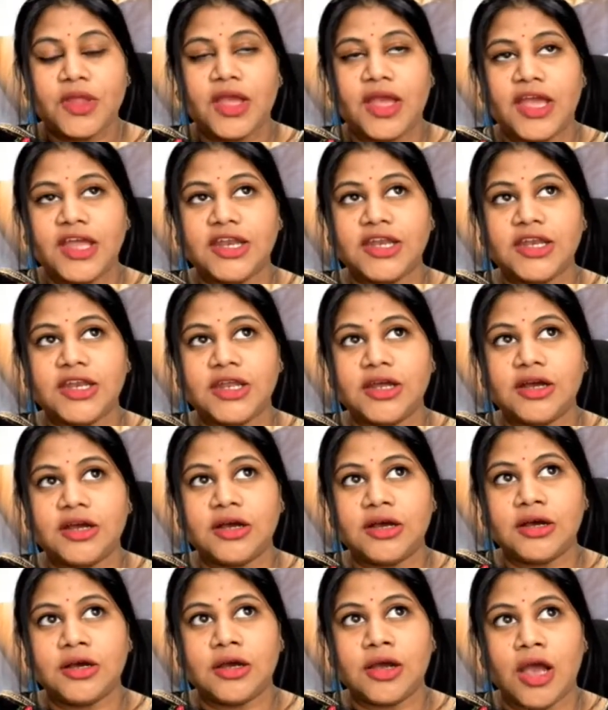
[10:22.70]
And
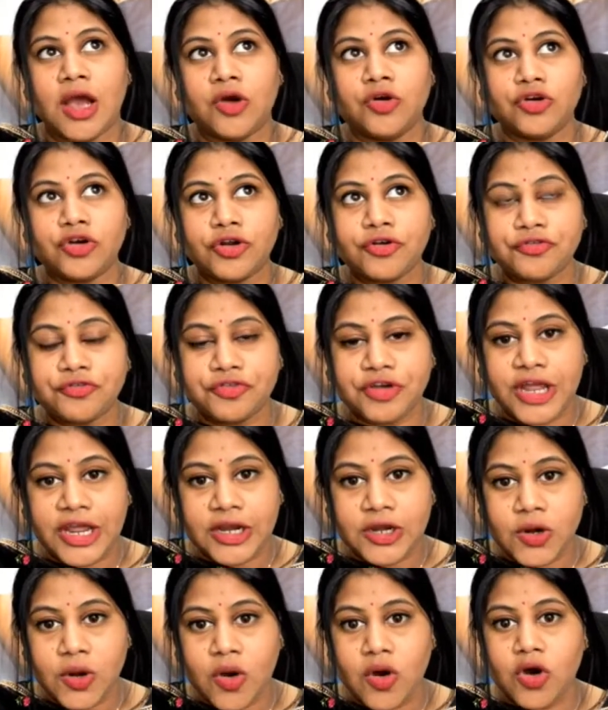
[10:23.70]
out of
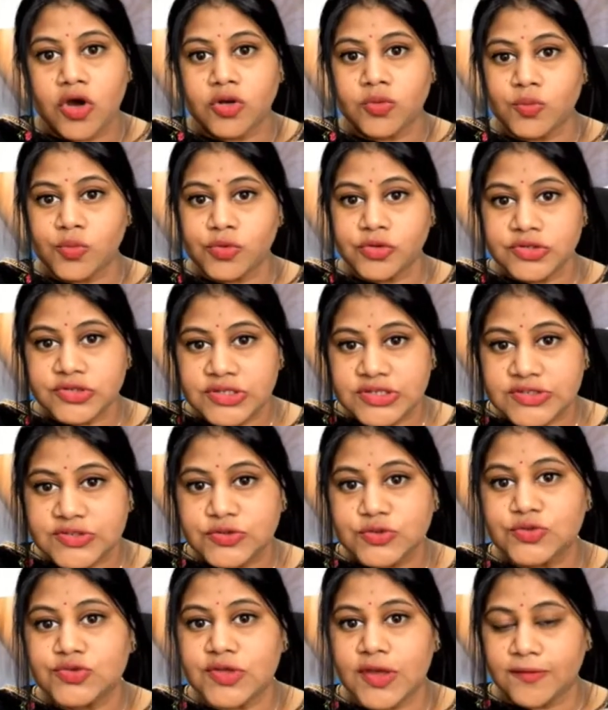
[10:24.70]
10, almost 6
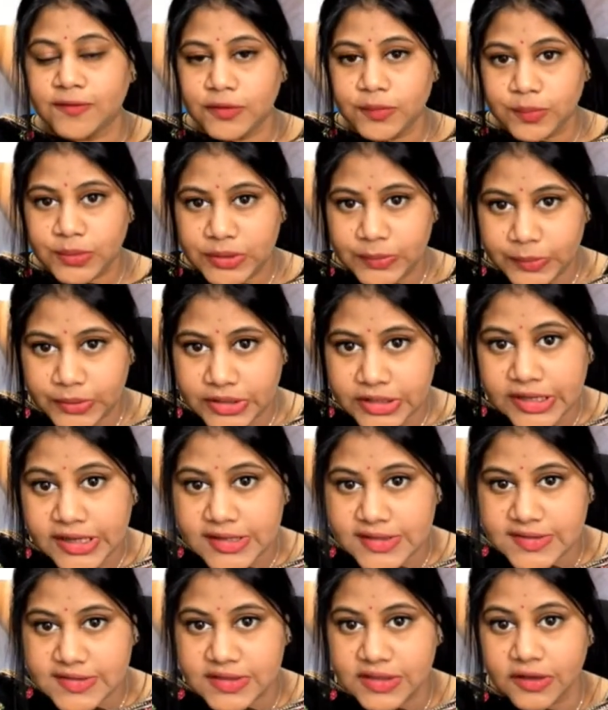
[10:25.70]
to 7 people
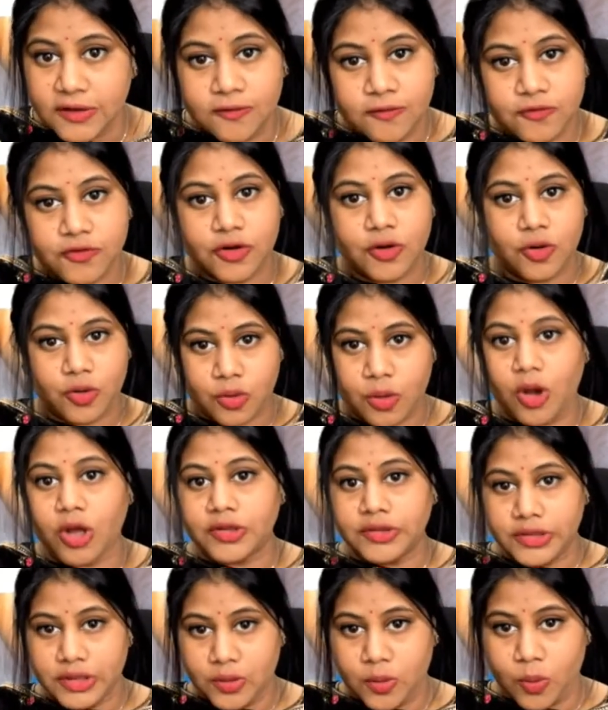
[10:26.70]
conceived
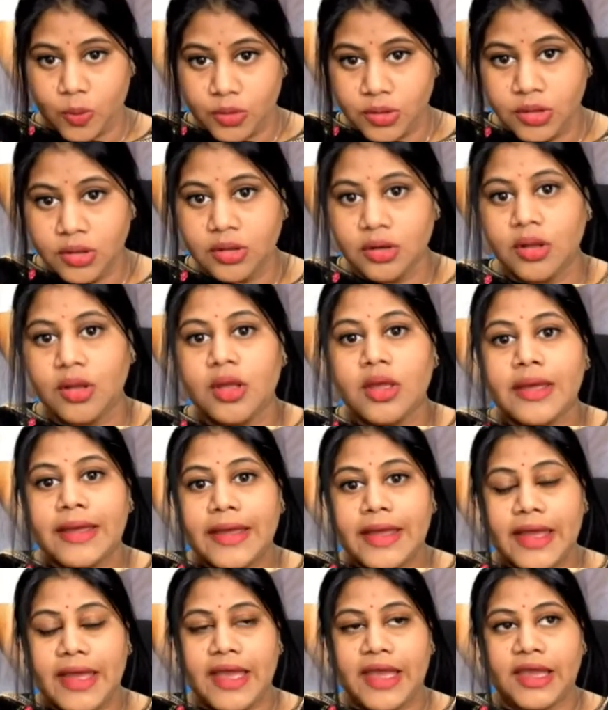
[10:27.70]
on the whole.
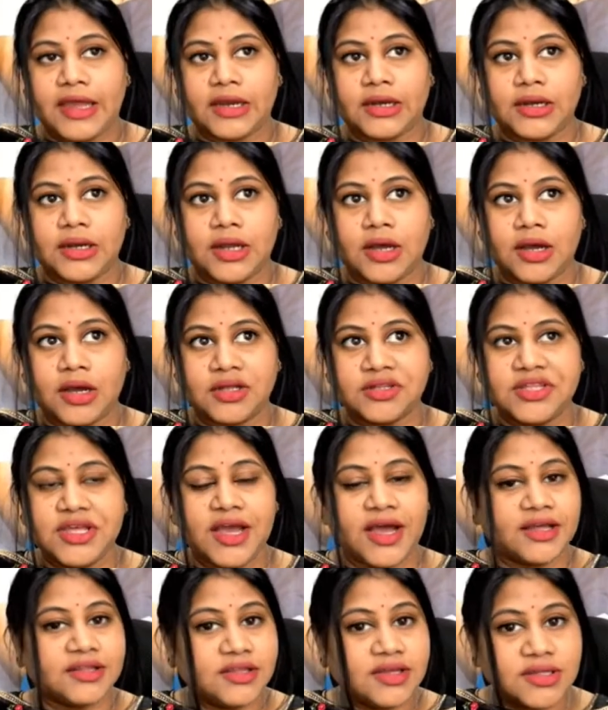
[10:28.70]
And
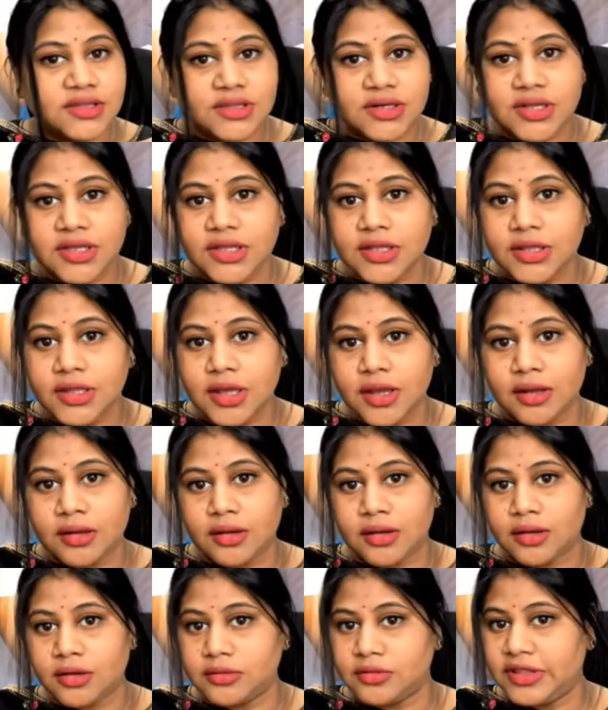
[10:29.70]
the other 3
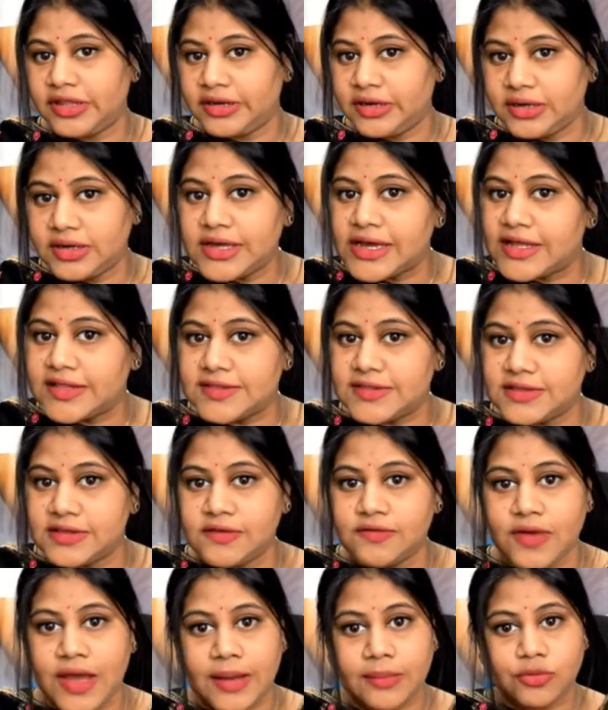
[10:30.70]
didn't
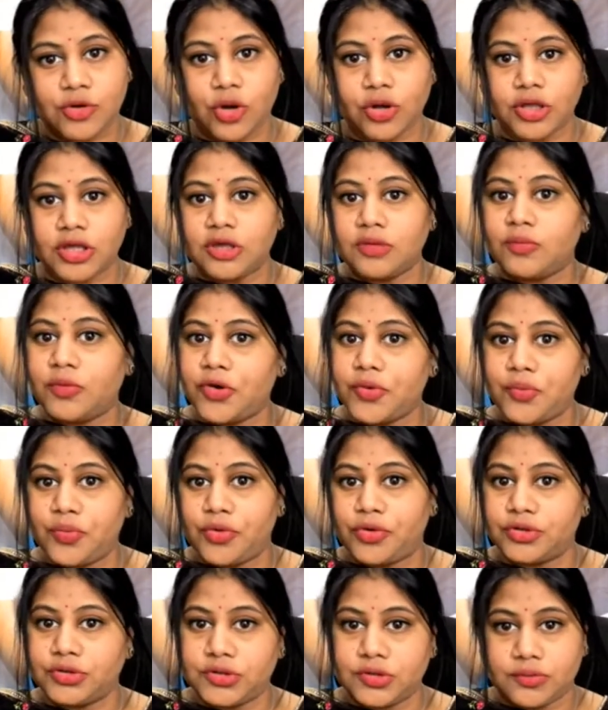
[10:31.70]
conceive. I'm talking about
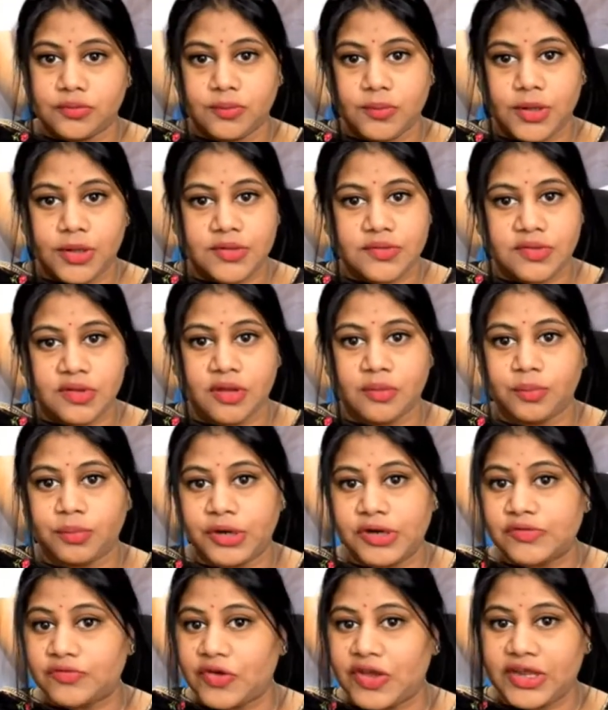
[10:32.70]
both
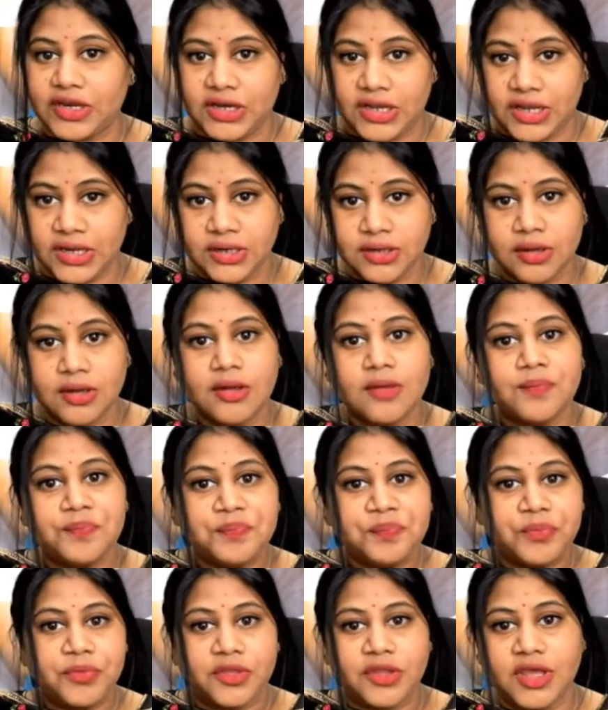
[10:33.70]
7.5 and 8.
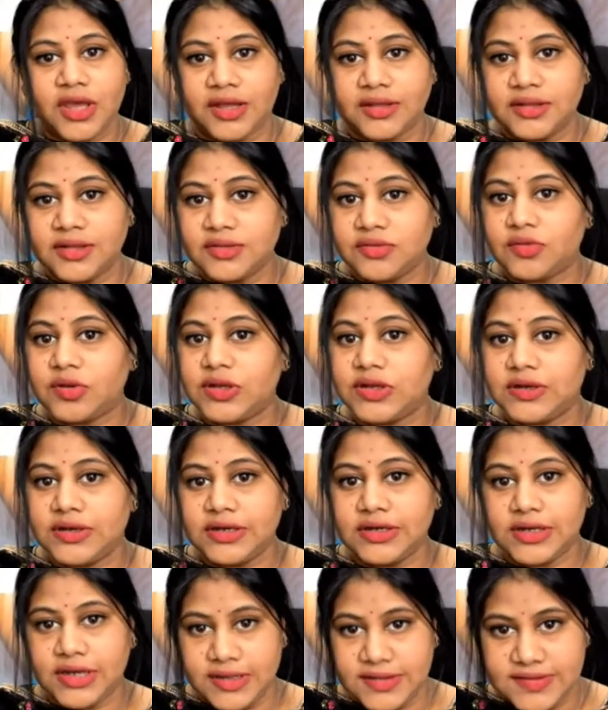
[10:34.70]
The other 3
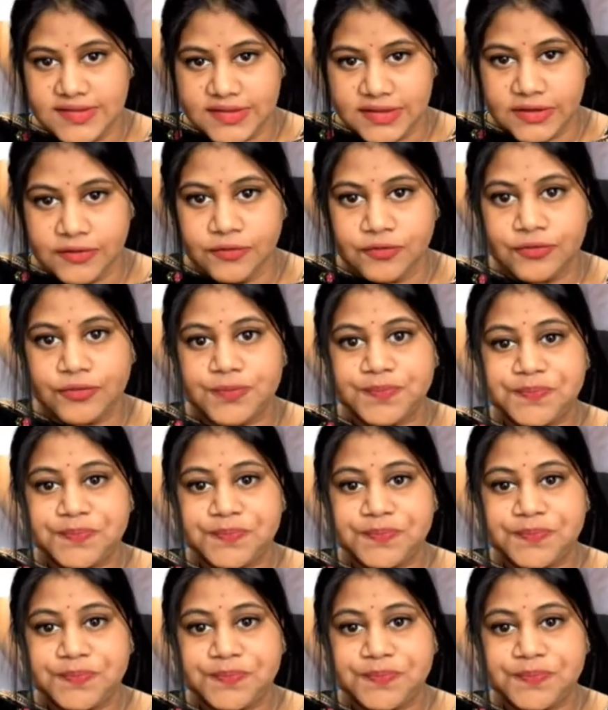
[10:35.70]
didn't conceive.